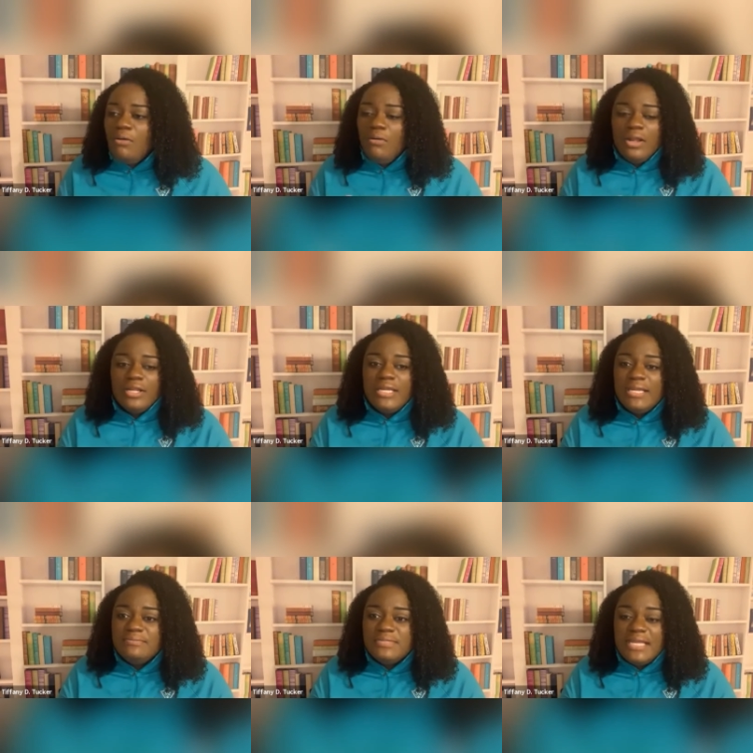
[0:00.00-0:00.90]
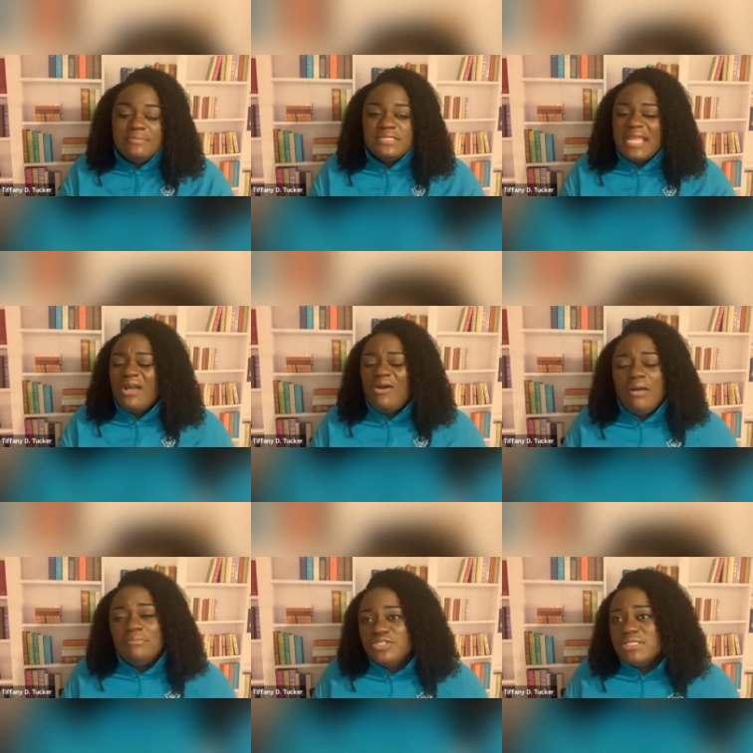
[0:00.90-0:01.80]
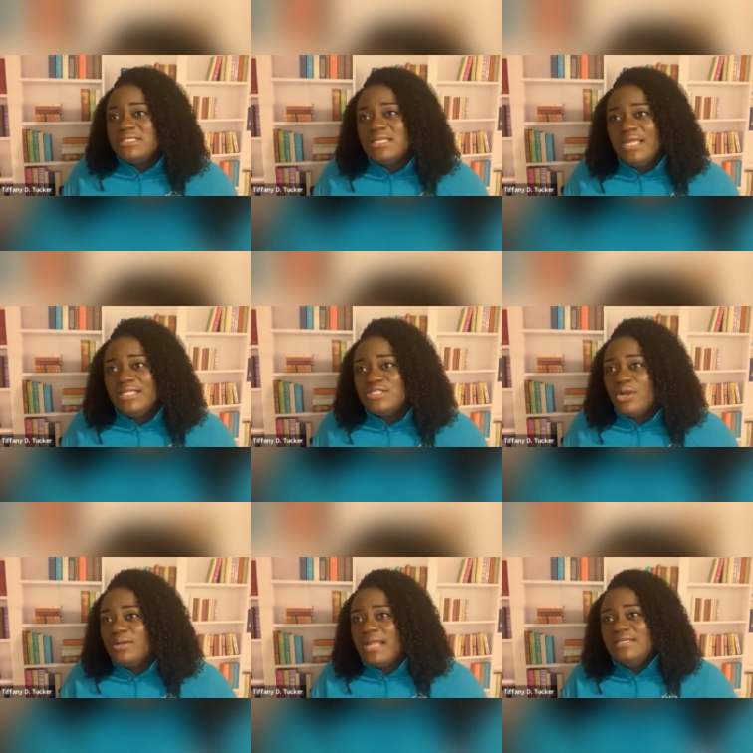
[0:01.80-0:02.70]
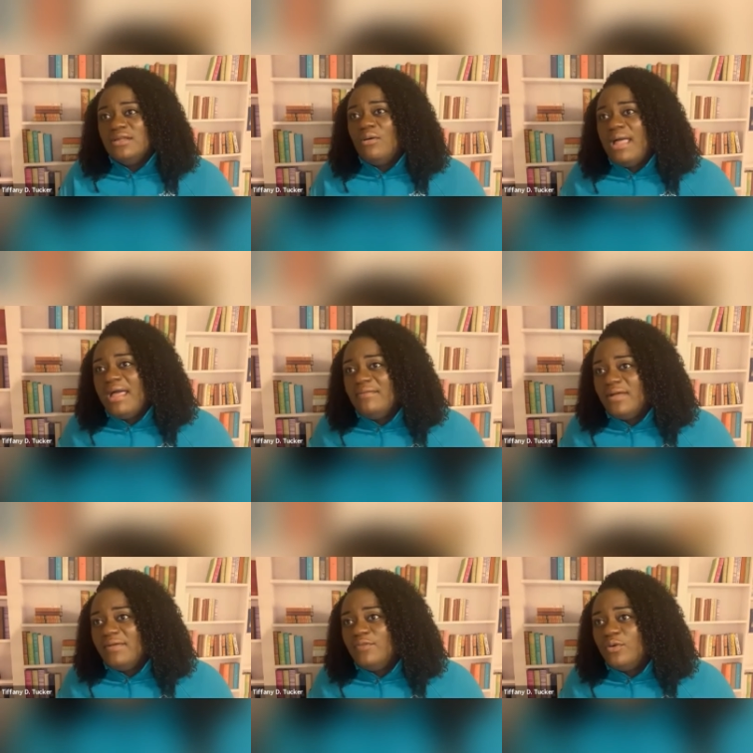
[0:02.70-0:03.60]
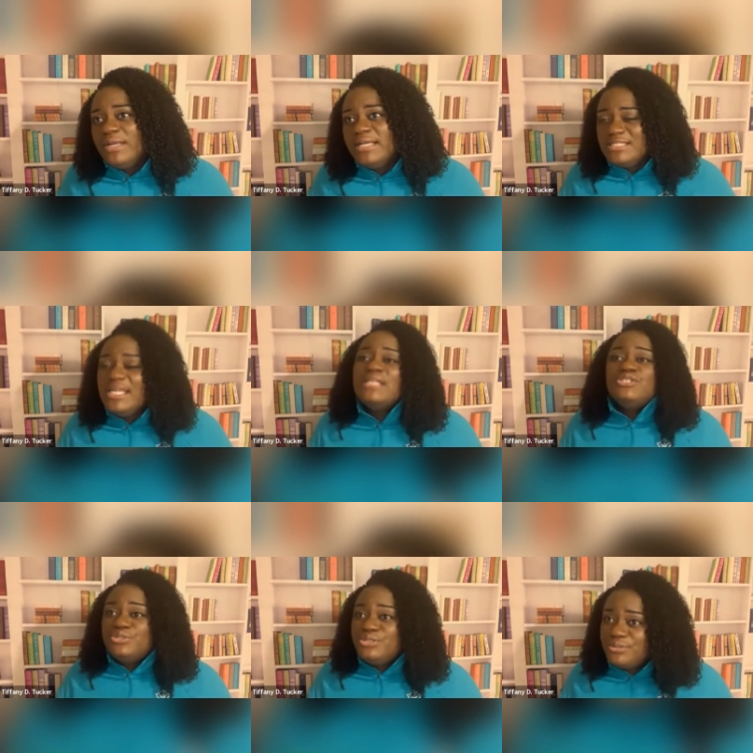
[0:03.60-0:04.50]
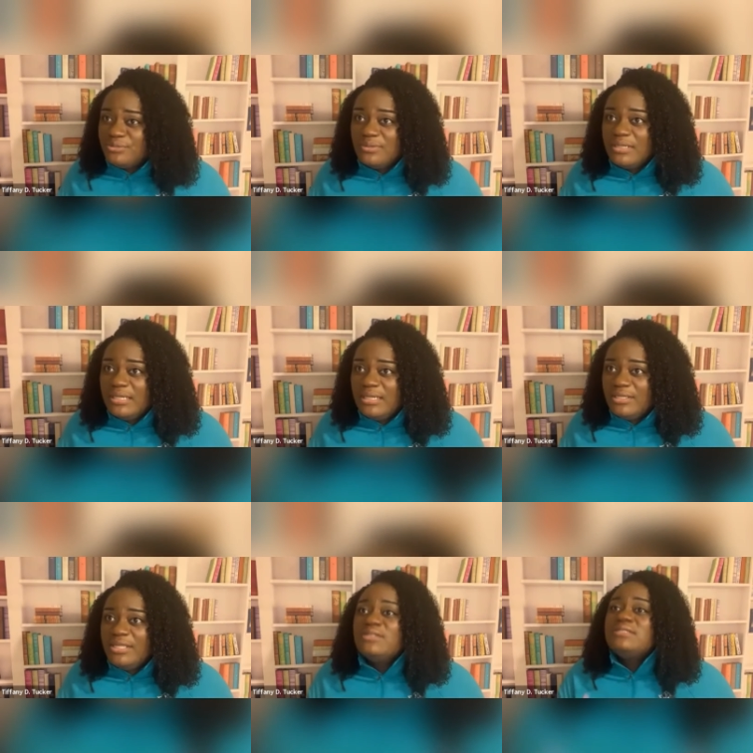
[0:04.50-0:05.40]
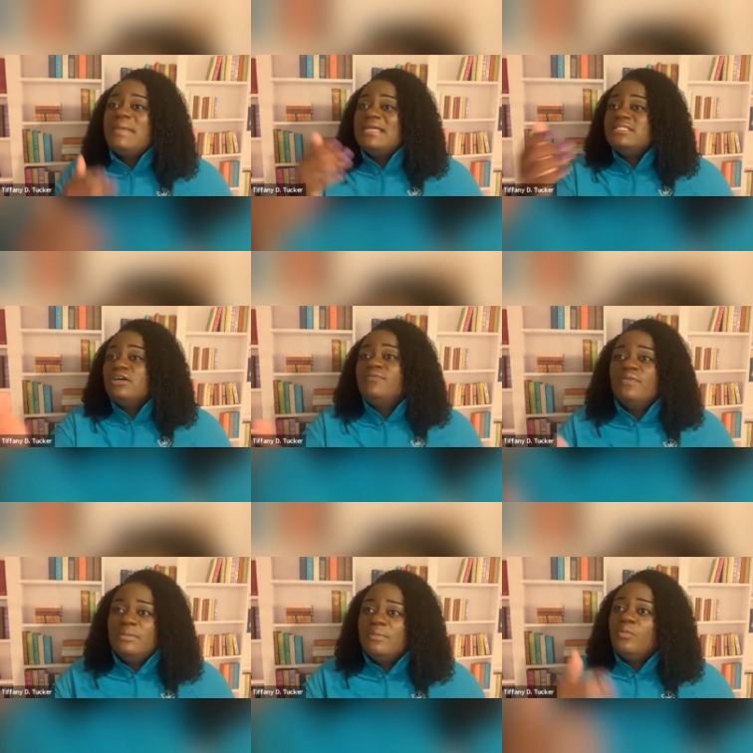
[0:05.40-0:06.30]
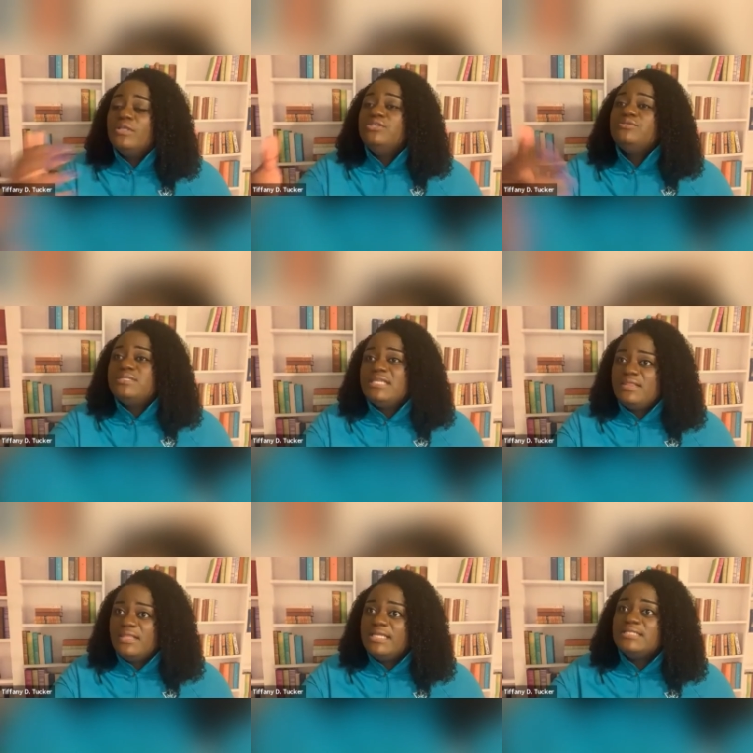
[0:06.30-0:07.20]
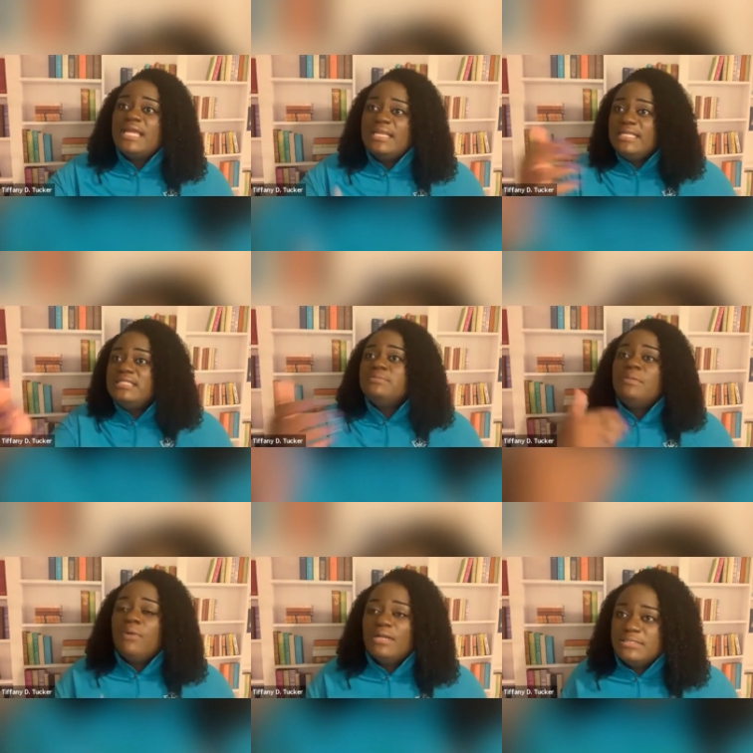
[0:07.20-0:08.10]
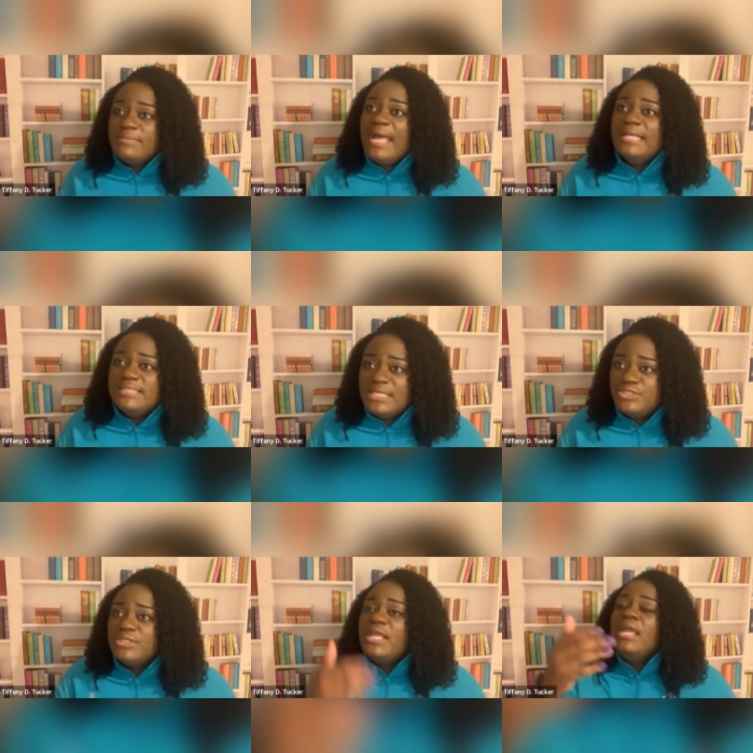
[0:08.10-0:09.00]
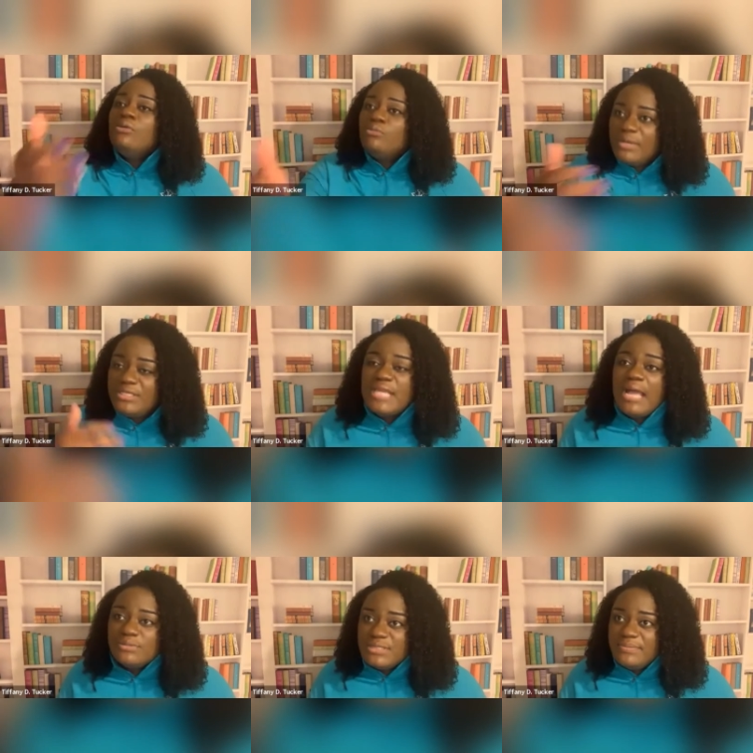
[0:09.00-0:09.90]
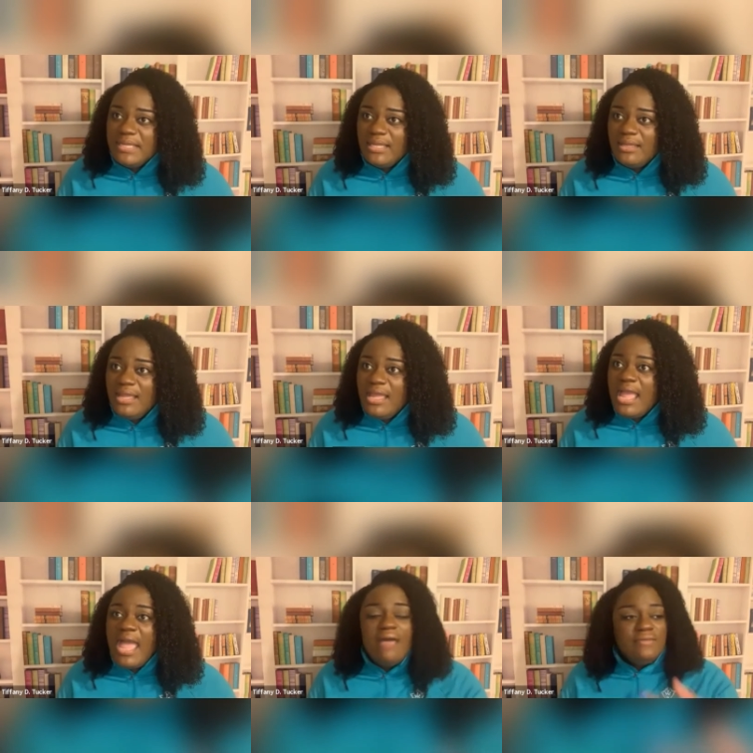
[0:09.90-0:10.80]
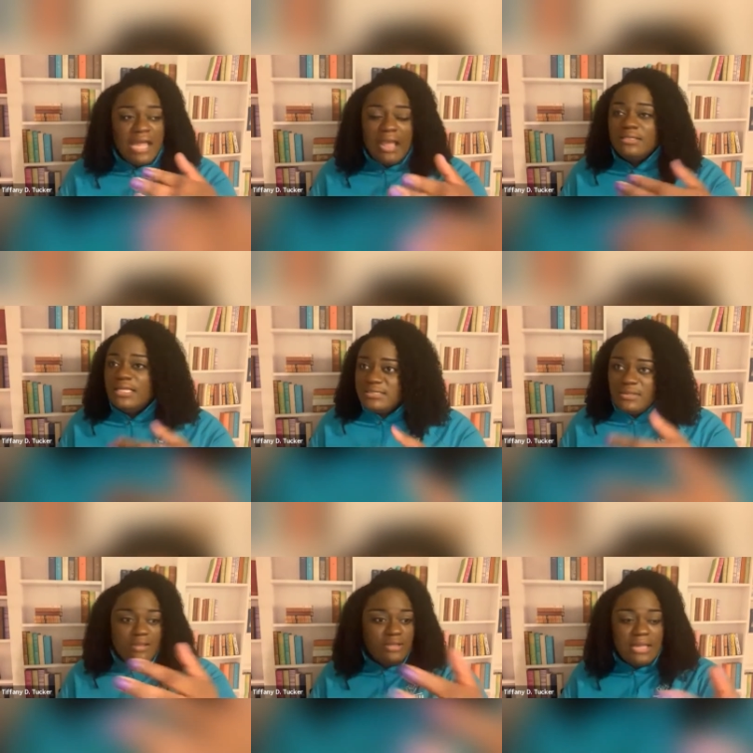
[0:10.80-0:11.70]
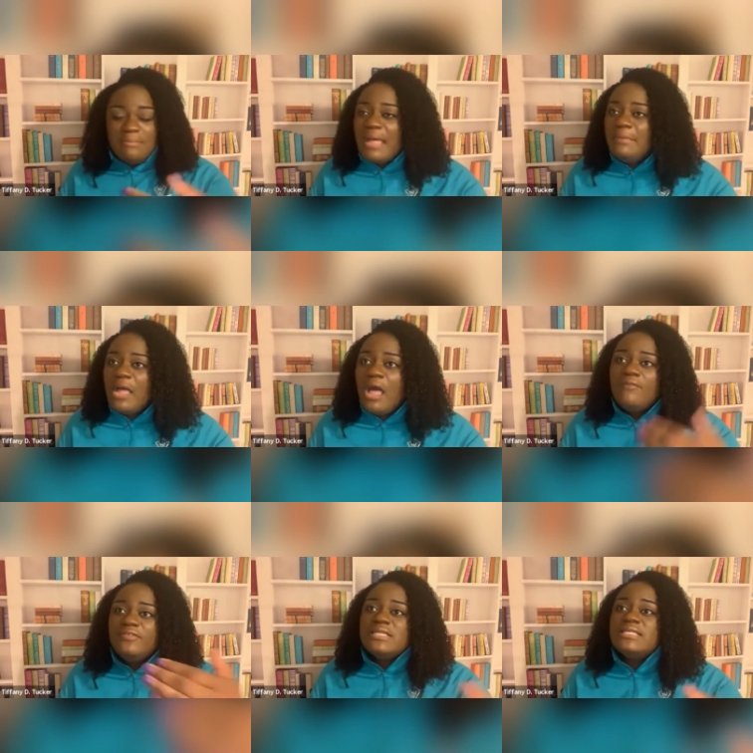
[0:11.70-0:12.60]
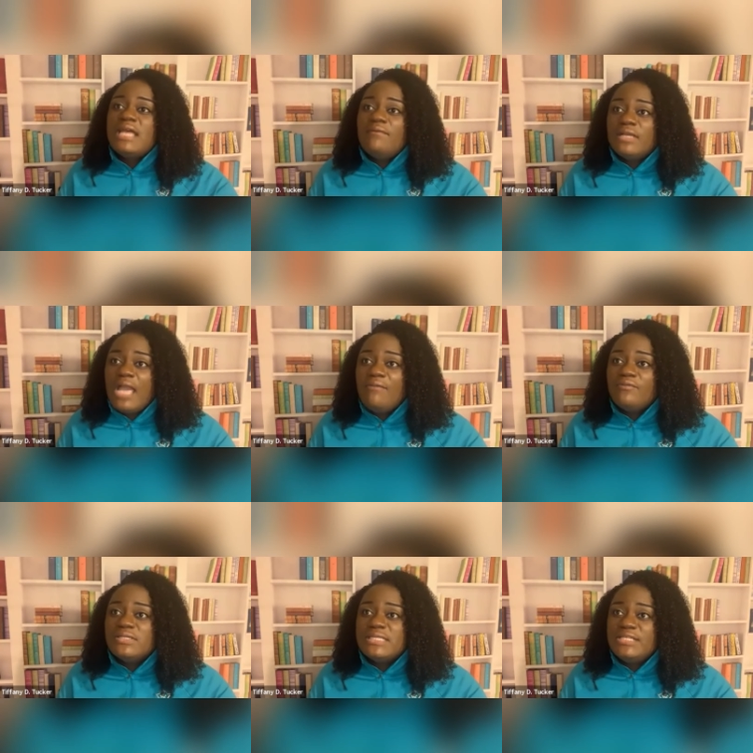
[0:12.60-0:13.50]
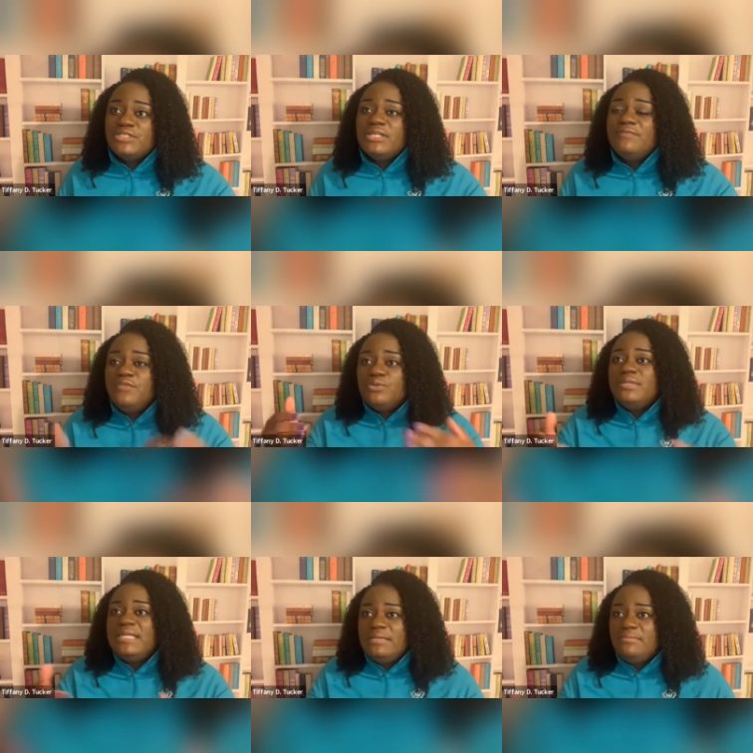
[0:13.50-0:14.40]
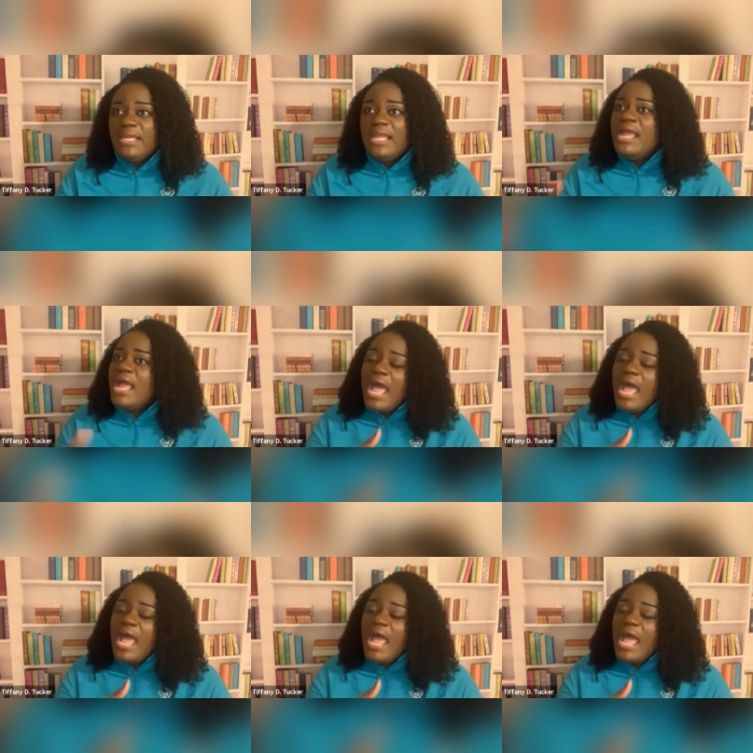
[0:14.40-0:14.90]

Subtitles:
or him saying, oh, I'm just an intern, I don't have a voice. Yes, you do. Here's my cell phone number. When you see things that need to be brought to my attention, reach out to me. Come by my office. Let's have a conversation. If you need me,